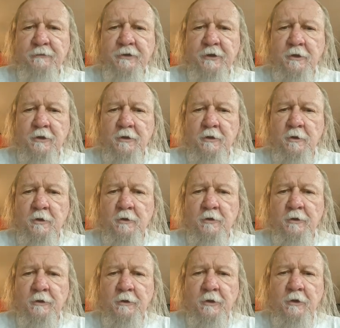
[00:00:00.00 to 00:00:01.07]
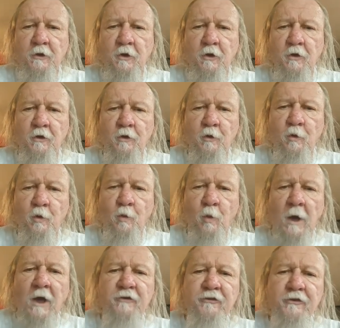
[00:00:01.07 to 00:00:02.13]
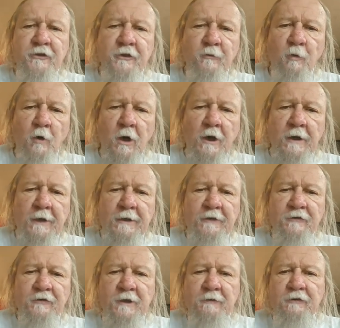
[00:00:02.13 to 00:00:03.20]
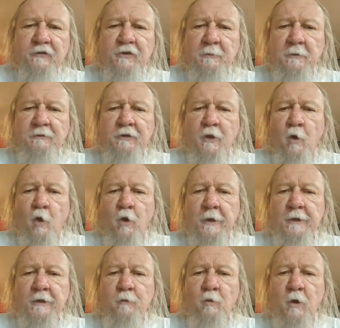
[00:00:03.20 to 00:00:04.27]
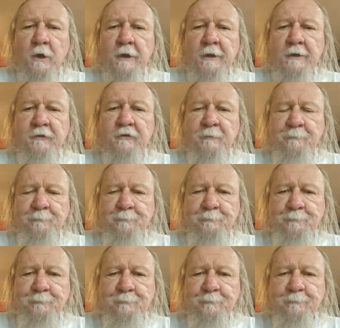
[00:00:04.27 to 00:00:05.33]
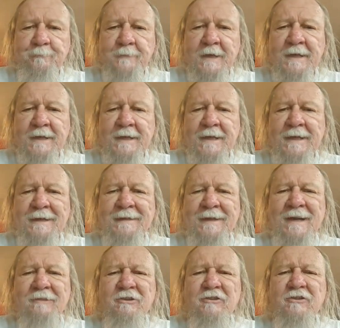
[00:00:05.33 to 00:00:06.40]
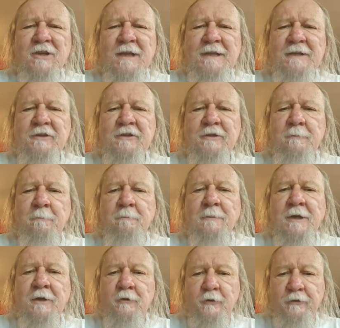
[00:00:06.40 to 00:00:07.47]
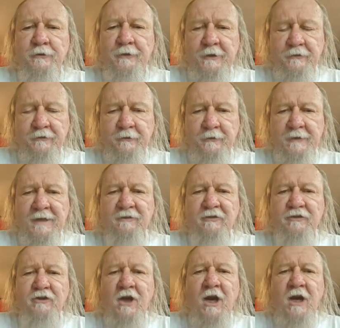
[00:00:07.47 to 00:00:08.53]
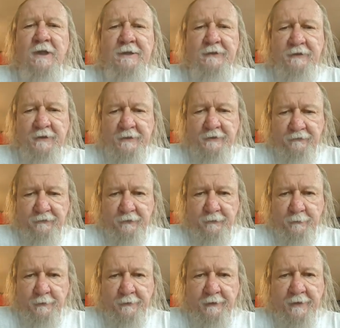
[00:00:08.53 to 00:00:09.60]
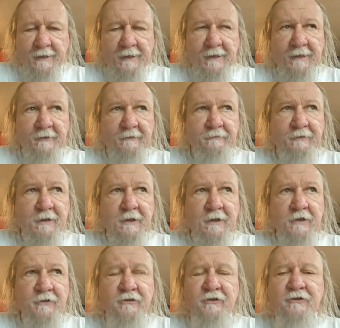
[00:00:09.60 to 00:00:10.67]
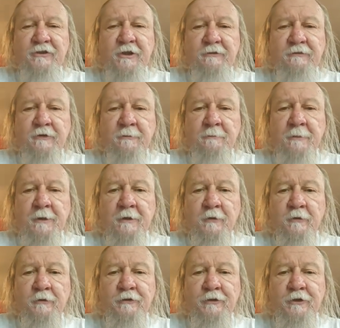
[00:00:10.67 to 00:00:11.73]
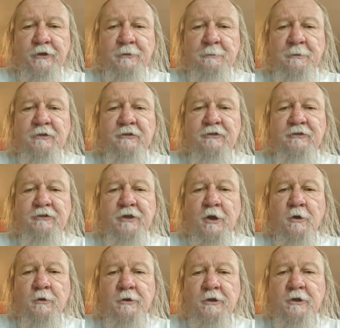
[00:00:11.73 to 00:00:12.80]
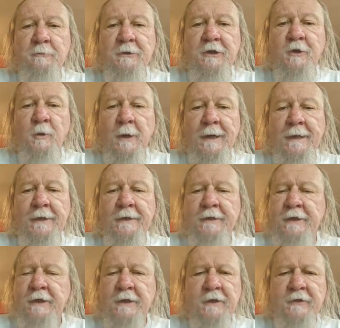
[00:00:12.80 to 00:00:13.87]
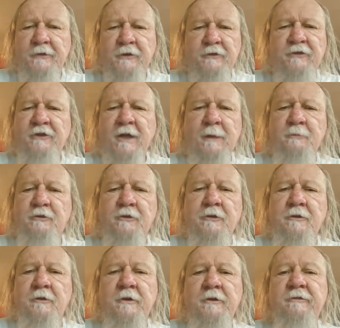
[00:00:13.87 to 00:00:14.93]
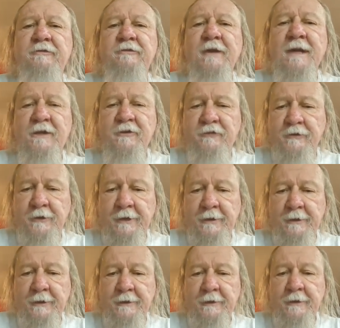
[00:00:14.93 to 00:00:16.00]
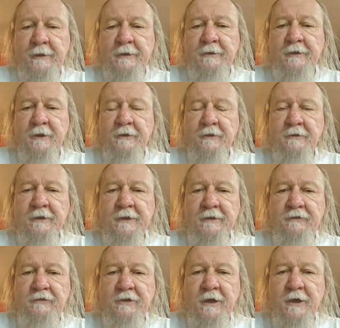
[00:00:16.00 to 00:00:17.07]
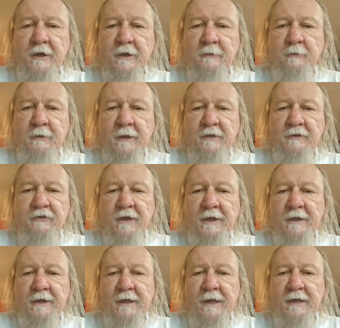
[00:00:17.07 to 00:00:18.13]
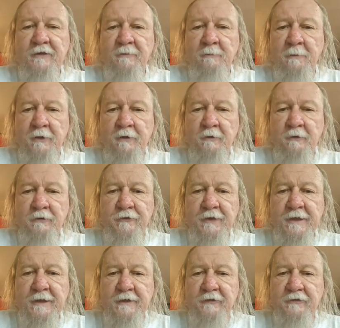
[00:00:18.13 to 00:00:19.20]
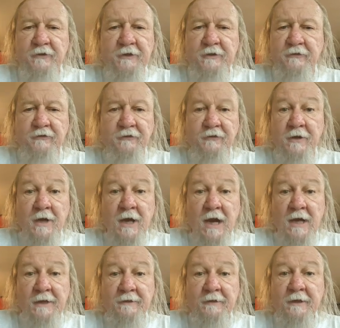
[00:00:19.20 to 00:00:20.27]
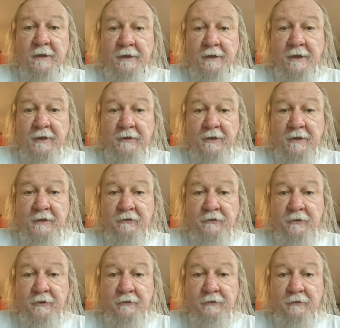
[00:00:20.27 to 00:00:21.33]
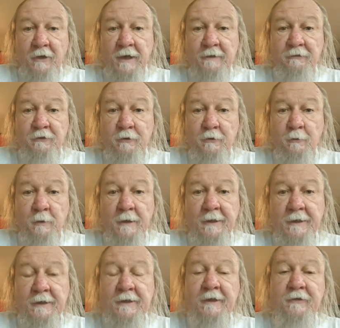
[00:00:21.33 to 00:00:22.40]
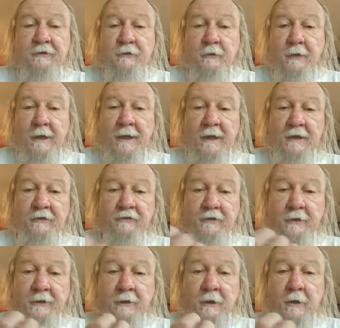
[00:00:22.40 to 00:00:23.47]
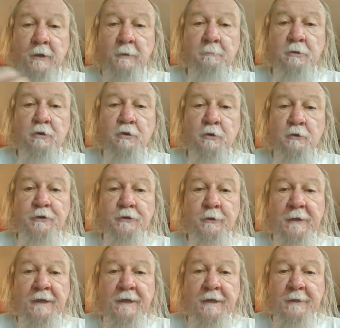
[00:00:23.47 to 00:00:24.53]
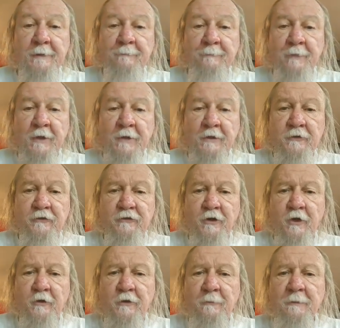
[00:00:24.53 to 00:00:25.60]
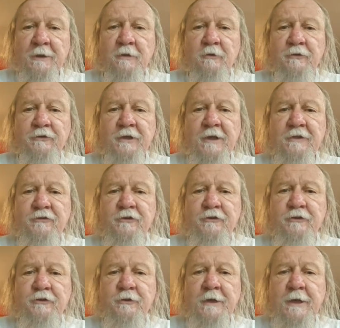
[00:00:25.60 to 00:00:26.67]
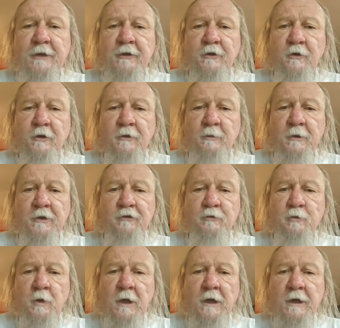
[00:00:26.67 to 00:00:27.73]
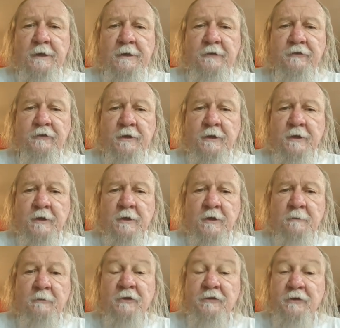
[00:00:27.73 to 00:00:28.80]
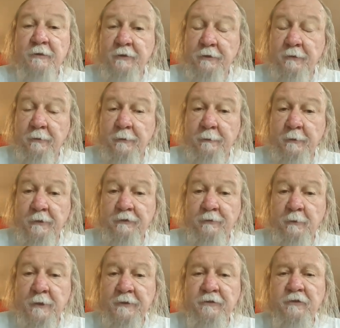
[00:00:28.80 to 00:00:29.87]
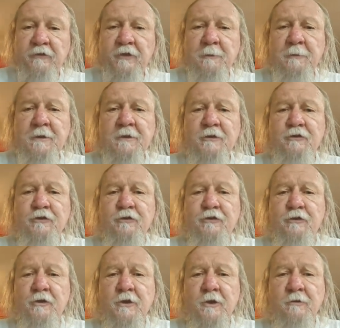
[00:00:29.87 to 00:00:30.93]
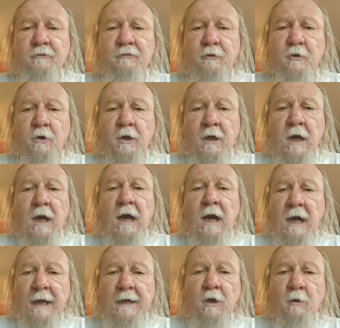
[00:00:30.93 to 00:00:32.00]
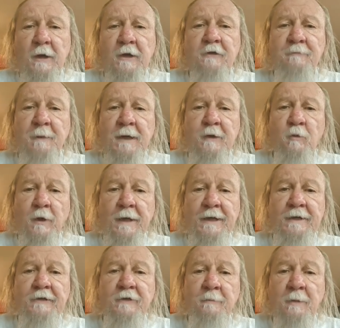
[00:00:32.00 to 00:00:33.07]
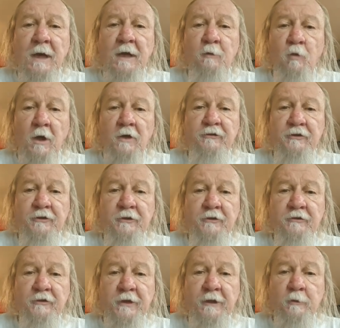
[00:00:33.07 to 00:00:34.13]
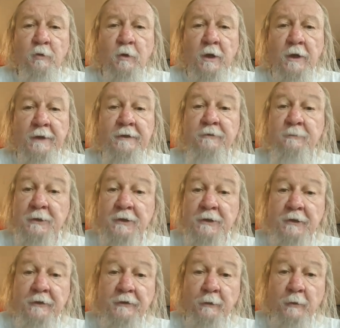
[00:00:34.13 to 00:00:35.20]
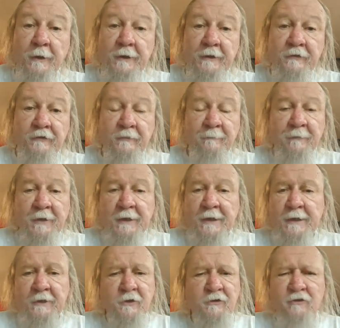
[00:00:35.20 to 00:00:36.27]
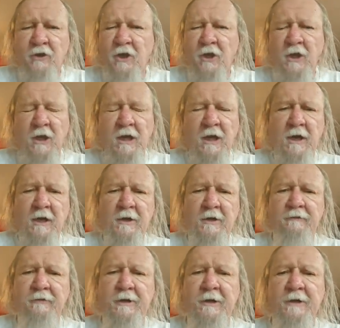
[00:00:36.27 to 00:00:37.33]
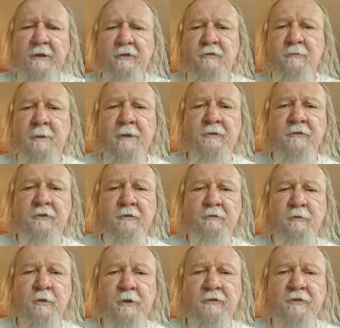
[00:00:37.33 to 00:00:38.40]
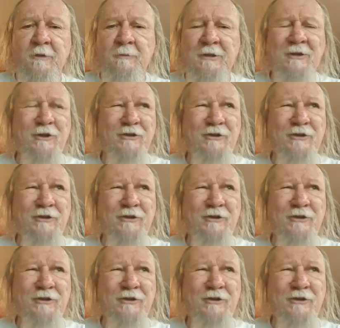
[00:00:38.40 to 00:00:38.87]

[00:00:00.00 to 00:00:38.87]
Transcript: your Washington wines and even some of your Oregon wines, they have a slight mineral taste to it. They have a chalky taste to it. They have just different minerals. It could be stone. It could be granite. They're just absolutely fascinating. Now, don't get scared when I say it has mineral taste. It's not anything that's going to drive you away. It's going to actually pull you in. So the mineral taste that you get in Northwest wines, Pacific Northwest wines, are something that you should look for. I go out of my way to buy Washington State wines, particularly the reds, and there's a lot of inexpensive ones. I mean,